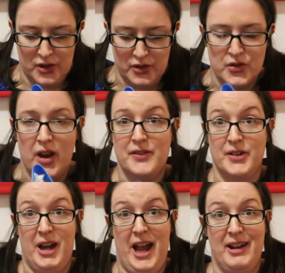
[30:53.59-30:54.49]
try and
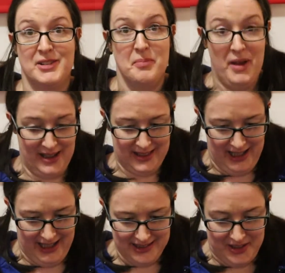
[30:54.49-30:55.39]
figure out how to make the
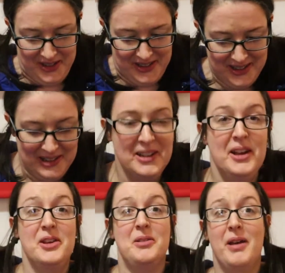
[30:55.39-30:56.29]
hat.
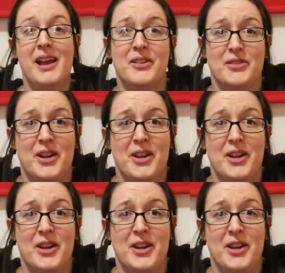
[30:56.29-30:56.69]
You may have